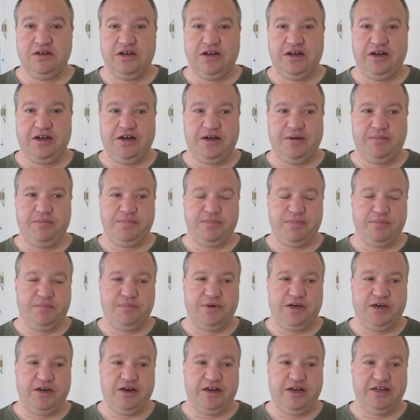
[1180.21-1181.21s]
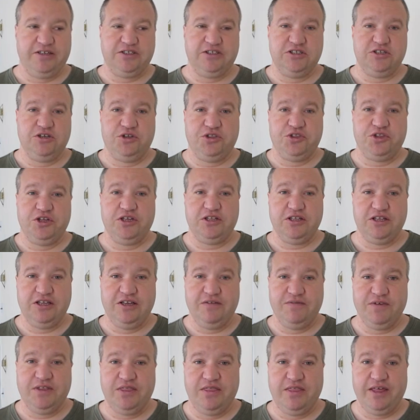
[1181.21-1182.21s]
But I still think
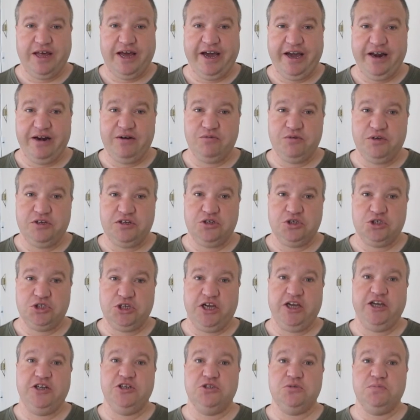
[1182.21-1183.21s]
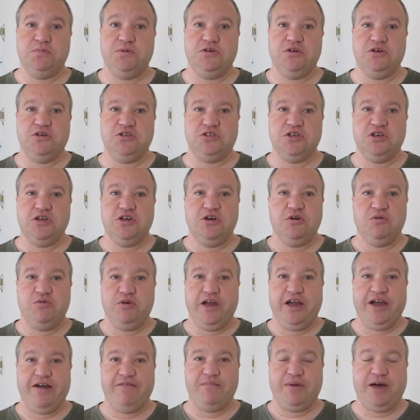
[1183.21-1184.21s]
even that we can change, because
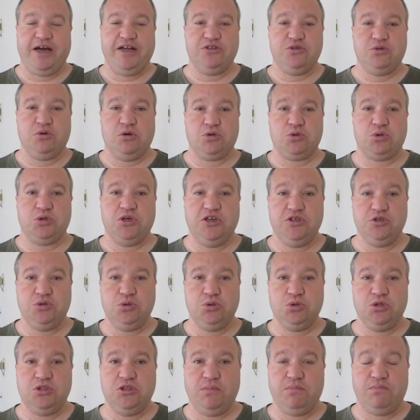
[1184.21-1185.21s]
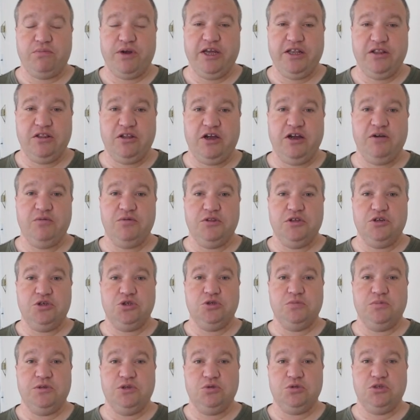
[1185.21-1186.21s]
we have Montauk trains using the main line when they
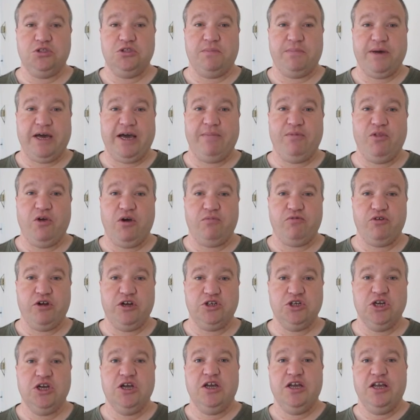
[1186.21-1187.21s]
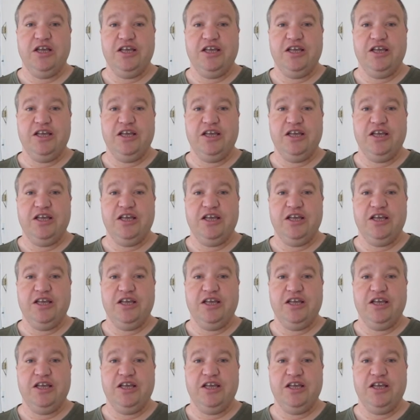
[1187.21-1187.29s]
should be using the Babylon branch.